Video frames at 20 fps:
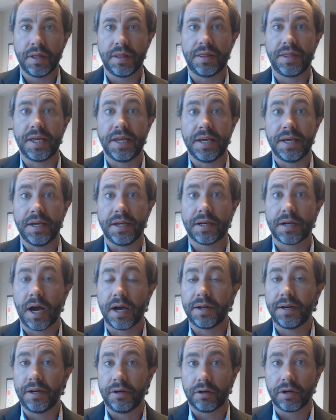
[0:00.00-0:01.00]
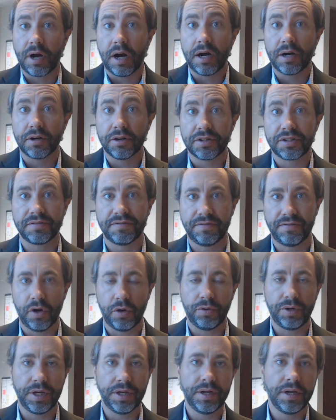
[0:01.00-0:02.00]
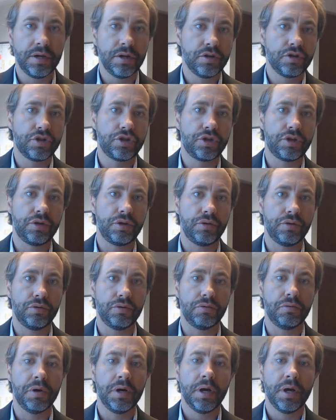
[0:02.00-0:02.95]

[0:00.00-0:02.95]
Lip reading: The Continental Congress voted to